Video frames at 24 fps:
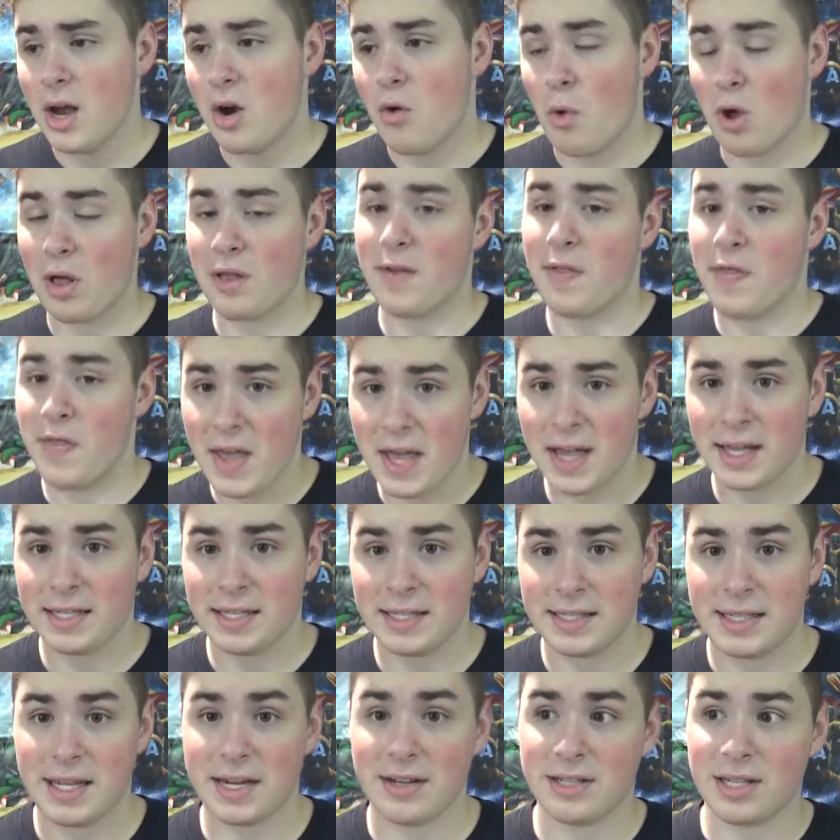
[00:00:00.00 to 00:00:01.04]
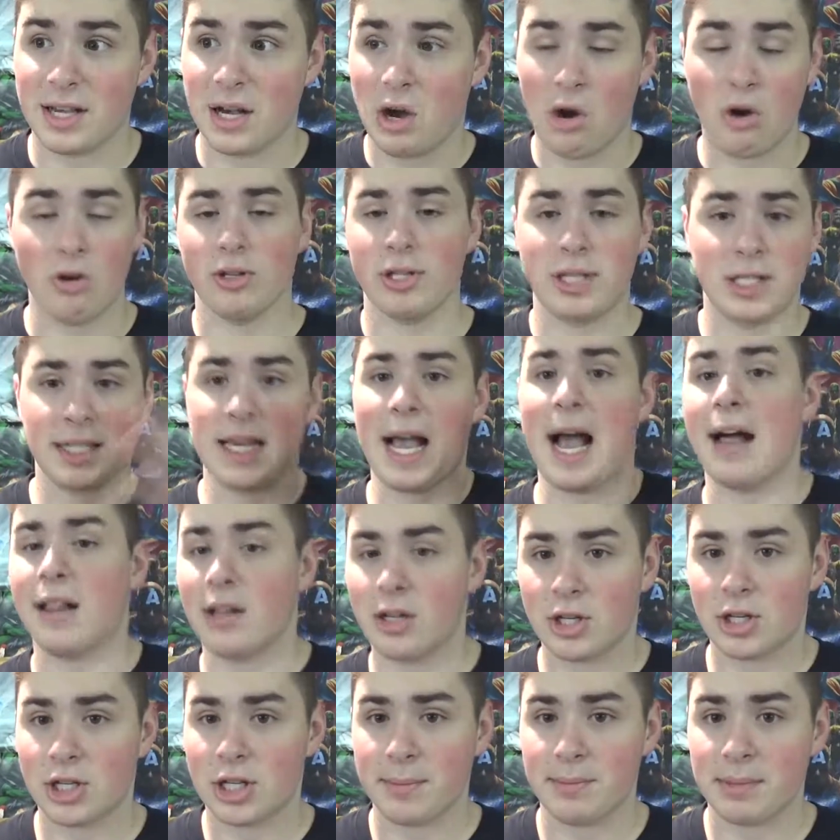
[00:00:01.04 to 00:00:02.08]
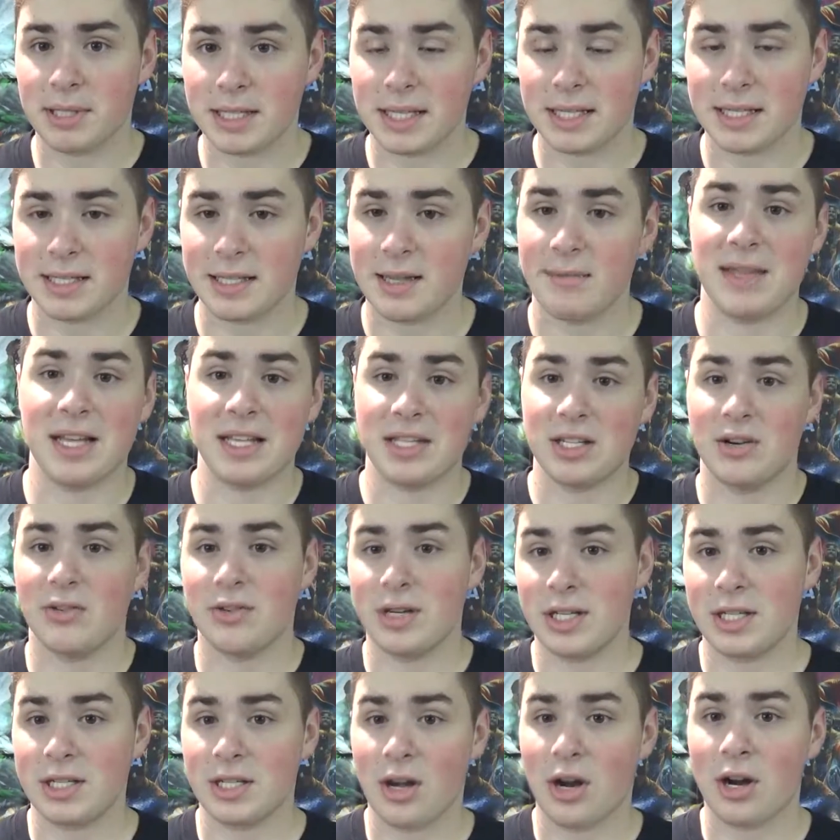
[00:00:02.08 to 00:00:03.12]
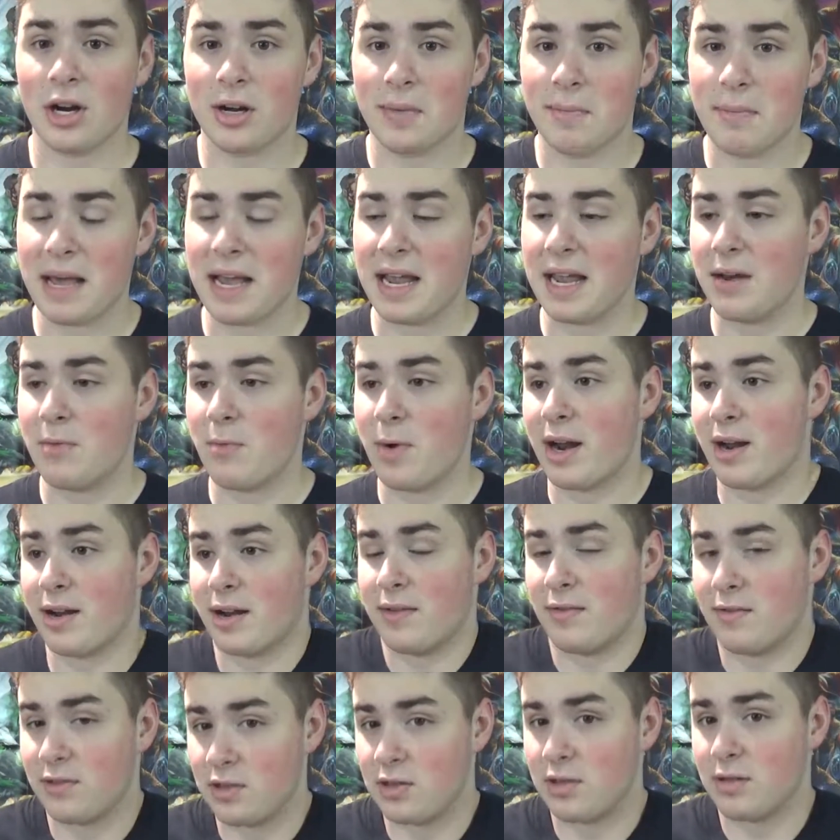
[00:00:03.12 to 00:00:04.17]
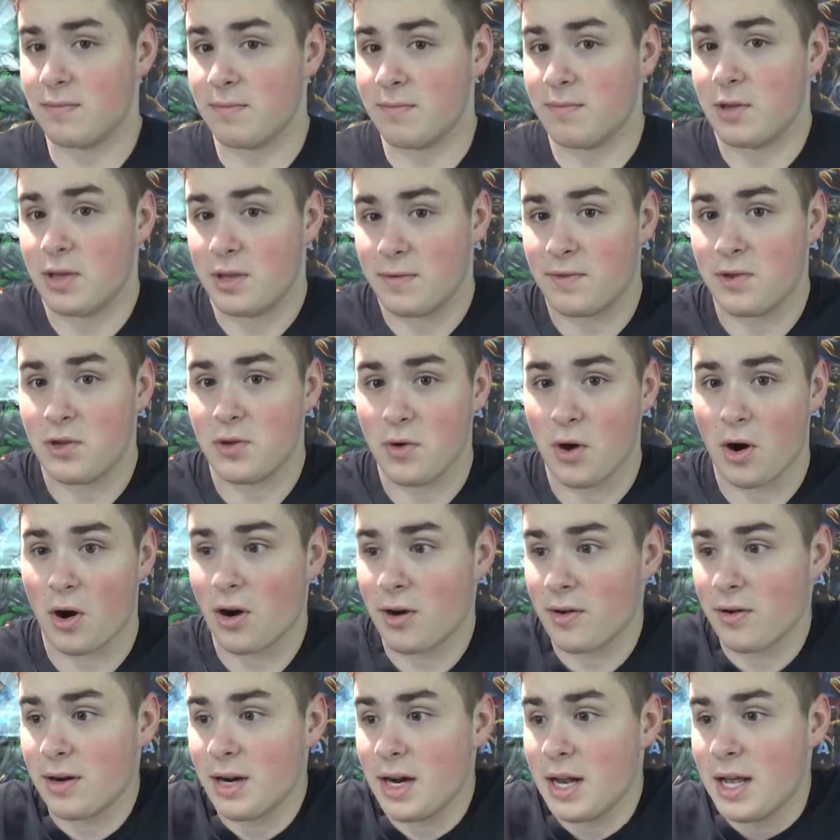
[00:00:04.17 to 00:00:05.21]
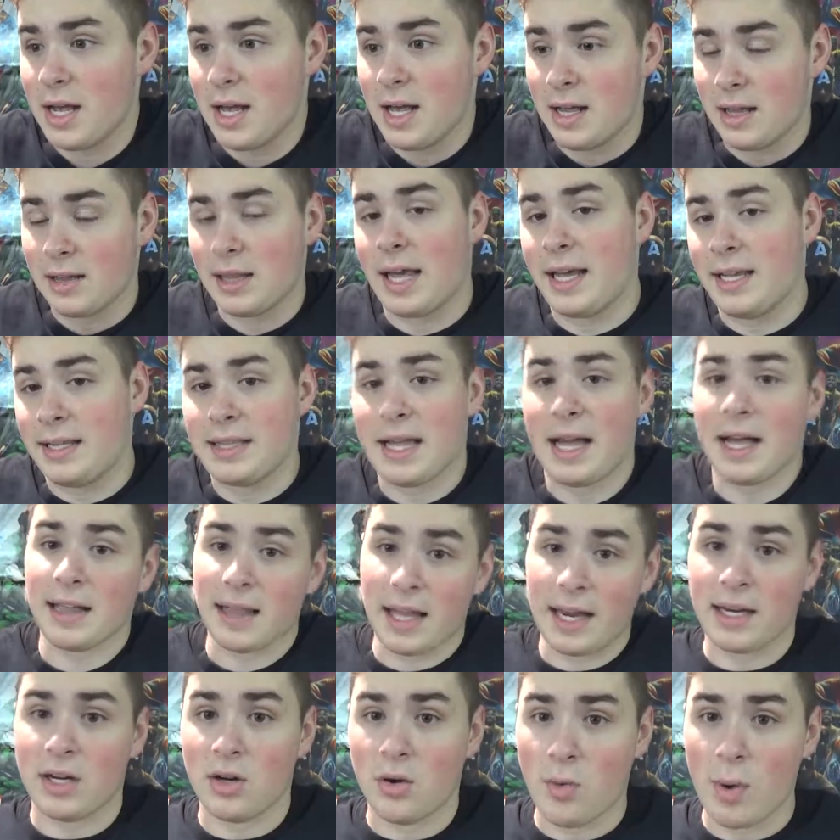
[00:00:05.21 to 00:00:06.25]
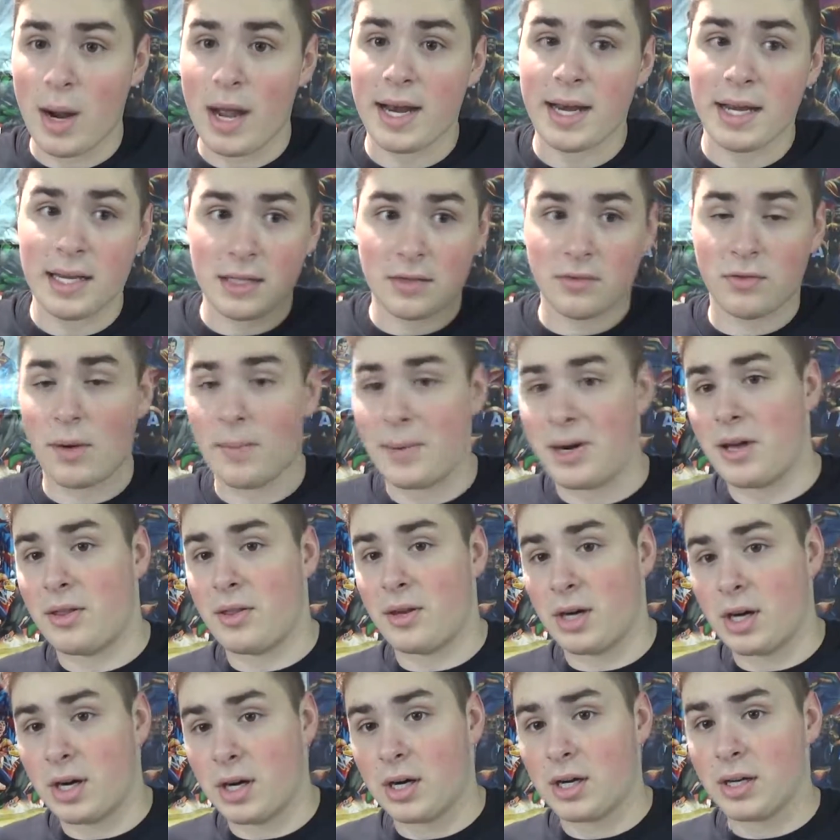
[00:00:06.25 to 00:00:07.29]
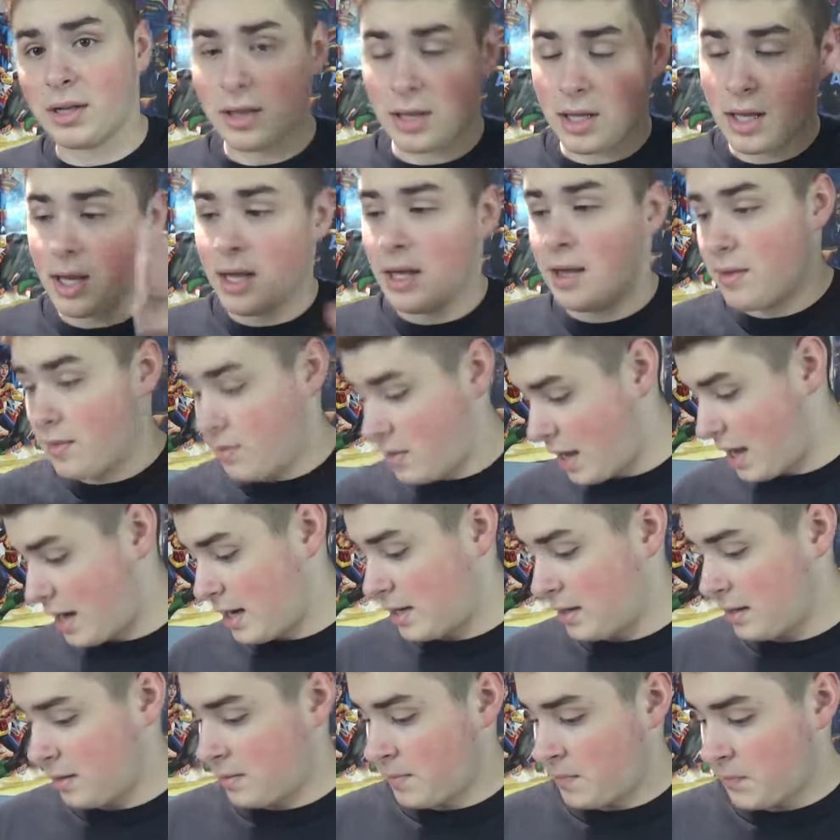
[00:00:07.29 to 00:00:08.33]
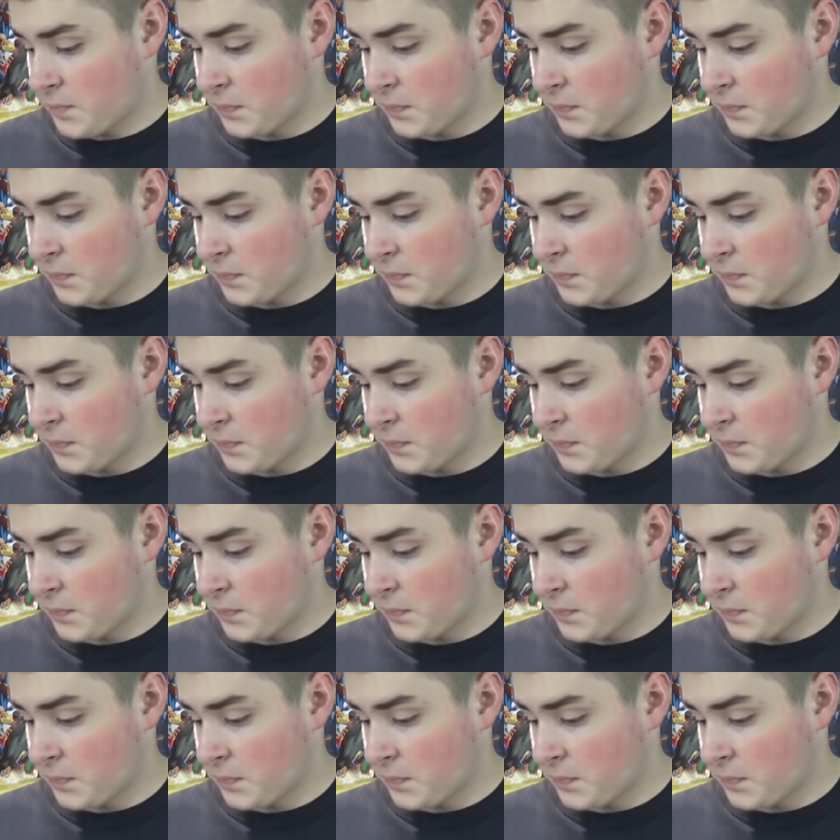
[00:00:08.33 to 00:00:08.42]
Well, in this, there's a whole scholarship system that Tony Stark made, where if you are like that, like Gwen is from another Earth, then